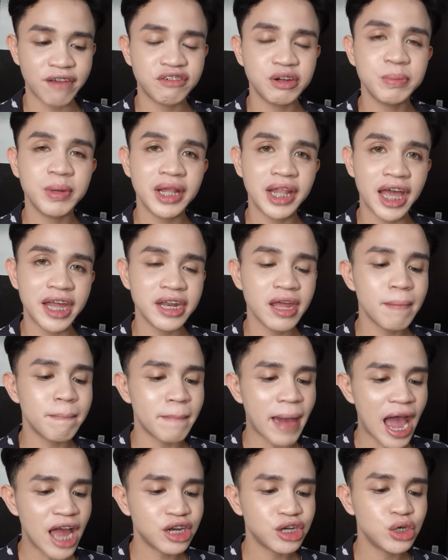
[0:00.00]
Ever Bilena
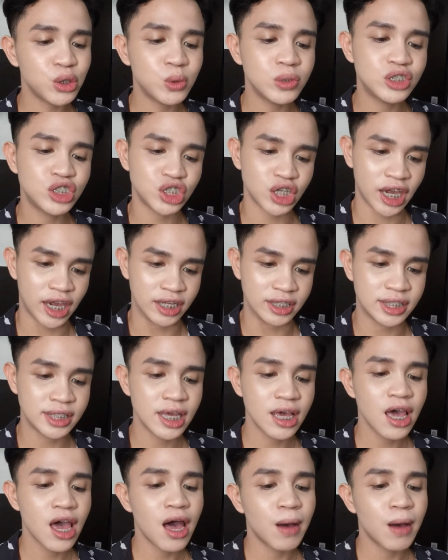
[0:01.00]
Matte Nude Shades.